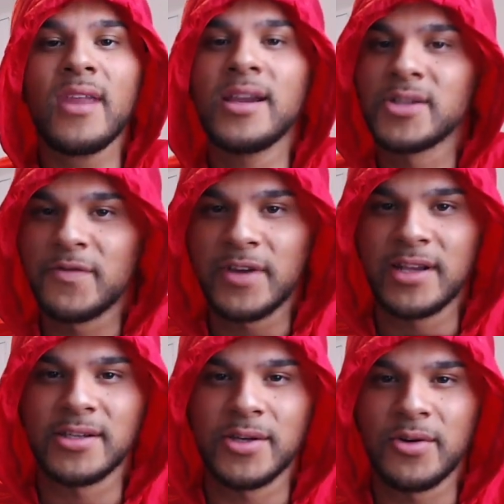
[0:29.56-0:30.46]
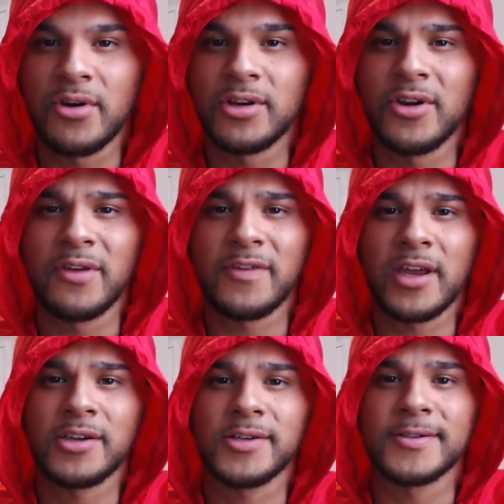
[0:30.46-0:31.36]
And don't forget to turn on your
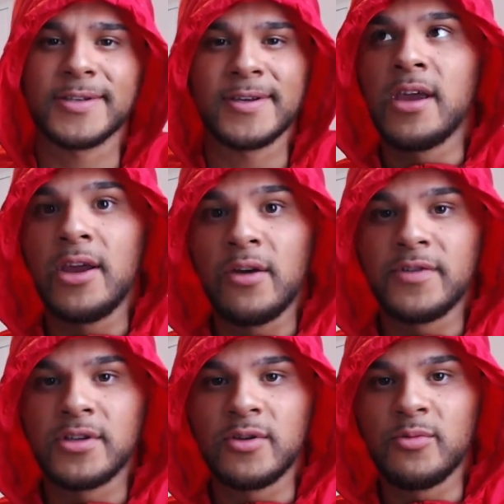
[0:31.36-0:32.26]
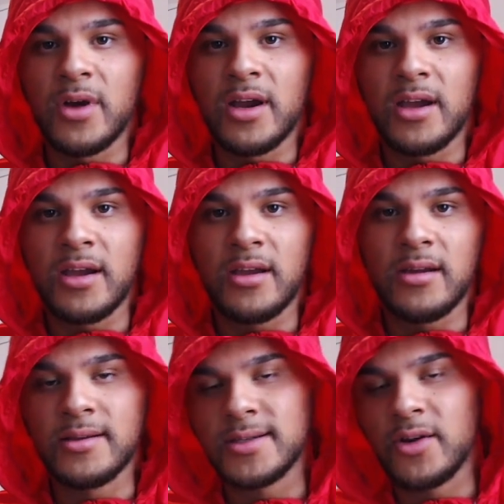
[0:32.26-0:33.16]
notifications. Head over to my
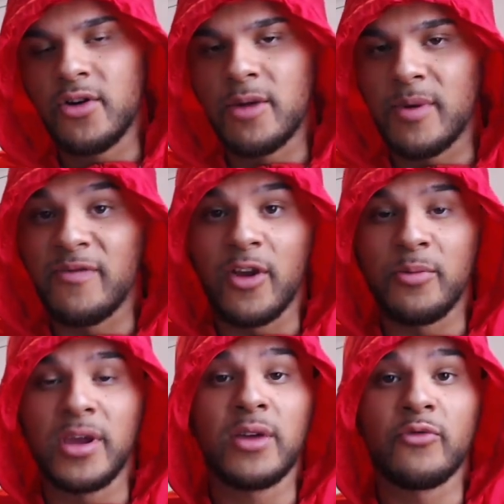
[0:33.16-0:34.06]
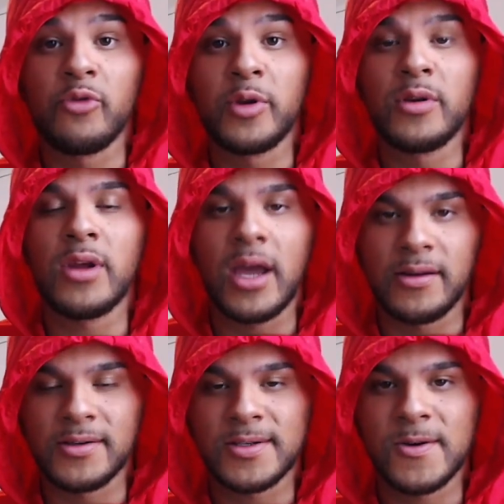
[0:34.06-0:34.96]
Instagram and follow me at Reuben
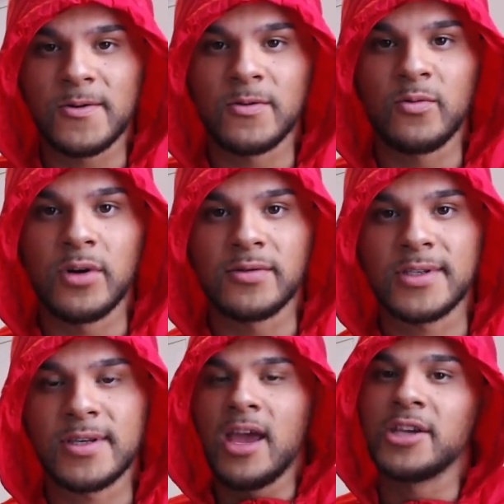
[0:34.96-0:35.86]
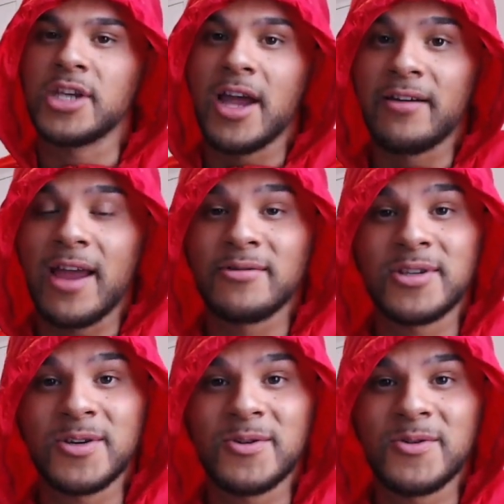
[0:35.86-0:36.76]
underscore Wills. Shout out
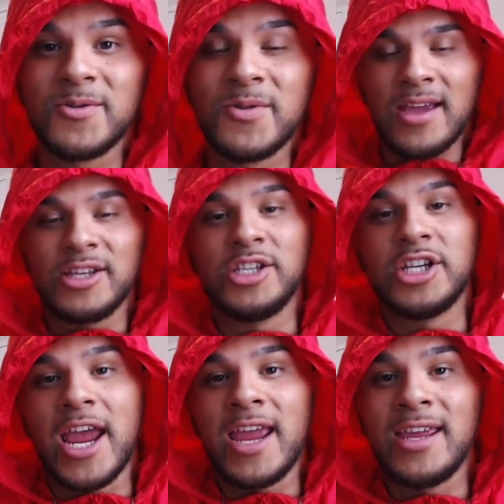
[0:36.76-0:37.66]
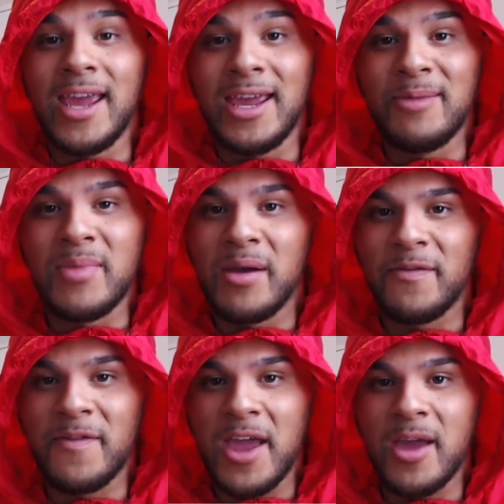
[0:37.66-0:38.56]
to J M
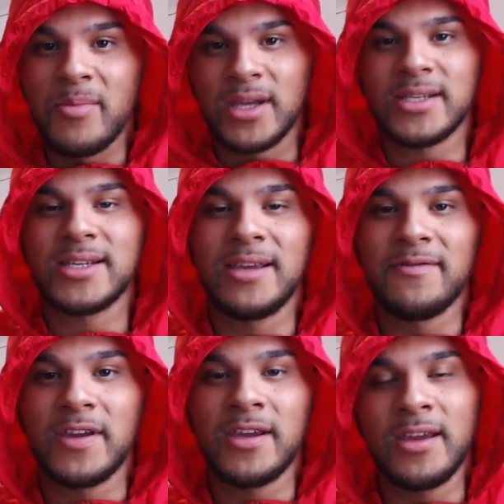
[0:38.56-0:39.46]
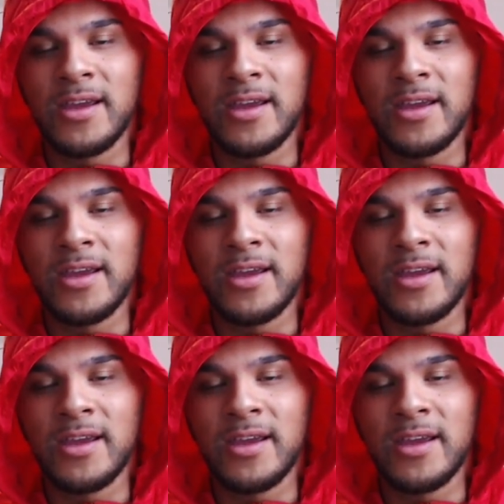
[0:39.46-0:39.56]
Fam T V.